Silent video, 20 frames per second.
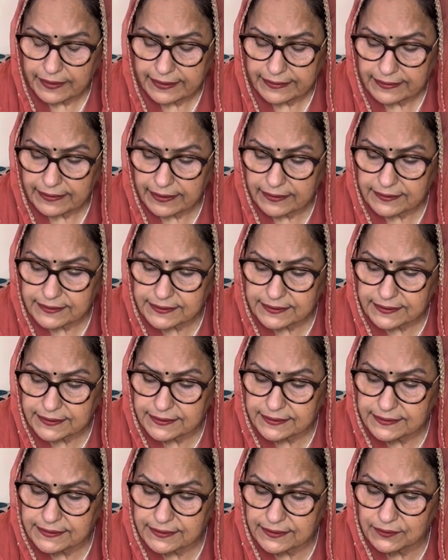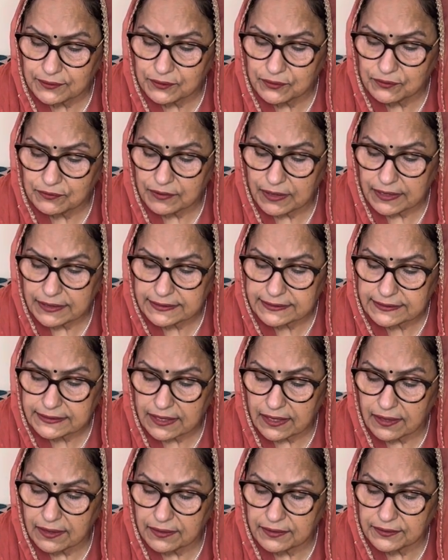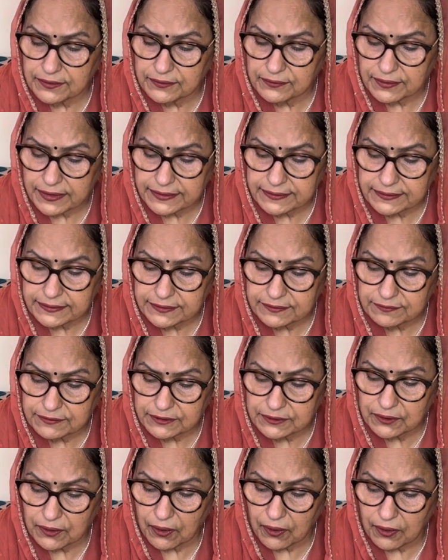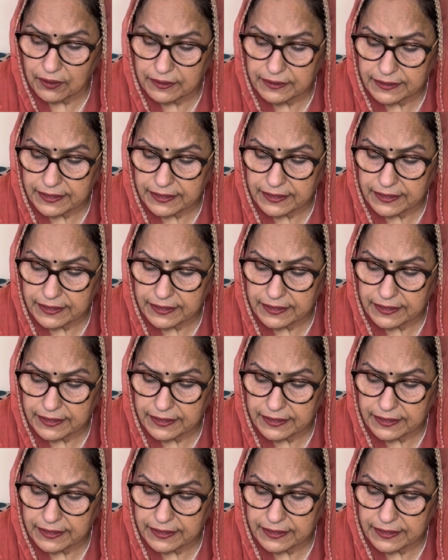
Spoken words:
Nanak says the Guruwards are united with God